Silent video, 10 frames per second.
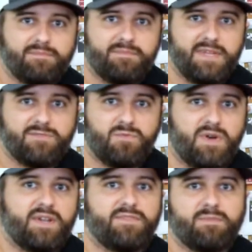is
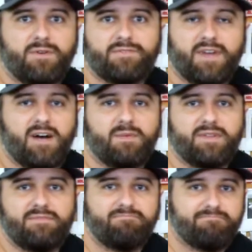one of the most
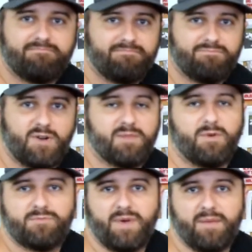common, one of the
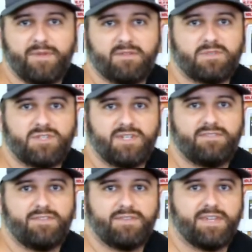most popular
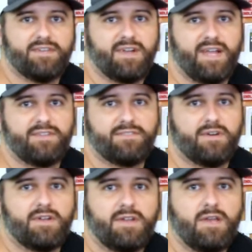machines that you can get your hands
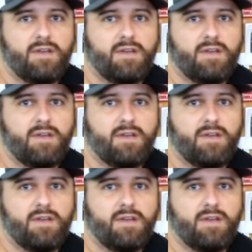on